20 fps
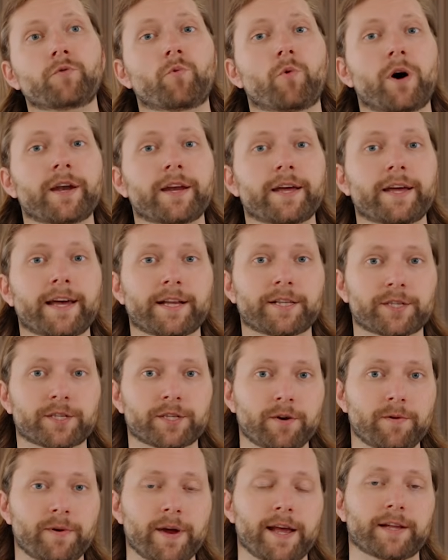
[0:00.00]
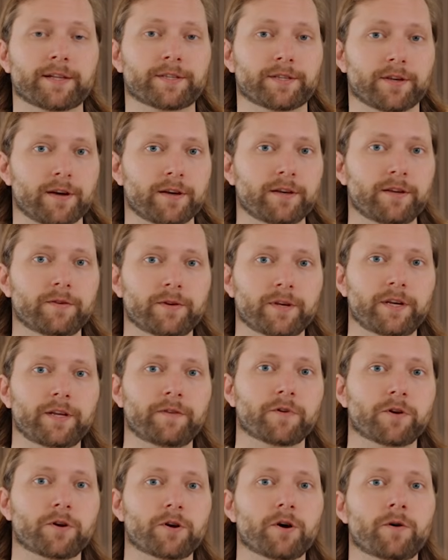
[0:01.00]
you want to get so hands-on, you can
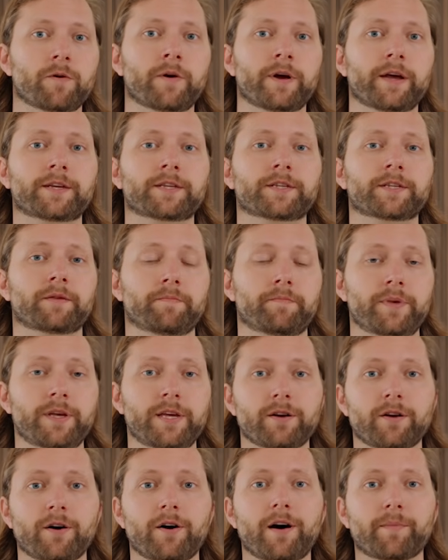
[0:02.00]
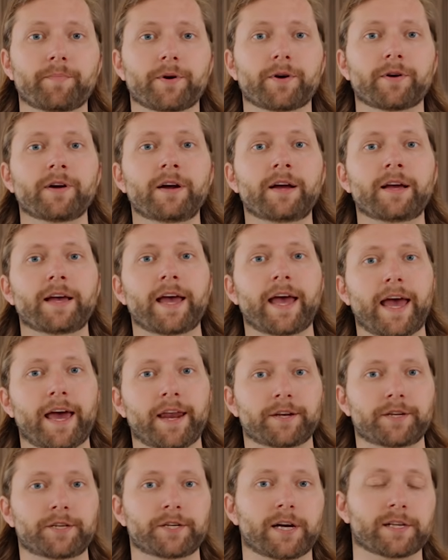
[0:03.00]
even go into the bean hopper and
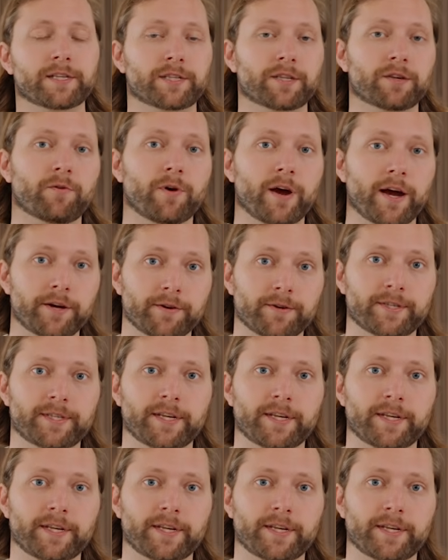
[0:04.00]
adjust the grinder